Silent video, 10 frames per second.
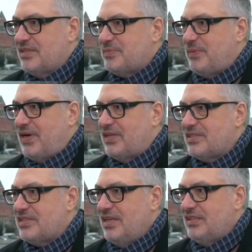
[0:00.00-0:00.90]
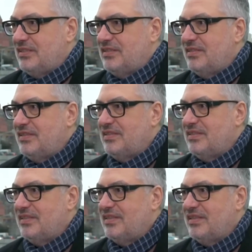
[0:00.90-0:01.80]
response. That's how wars
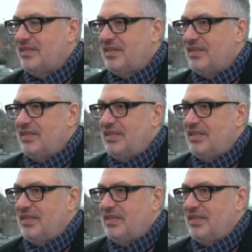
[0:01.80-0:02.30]
start, though, isn't it?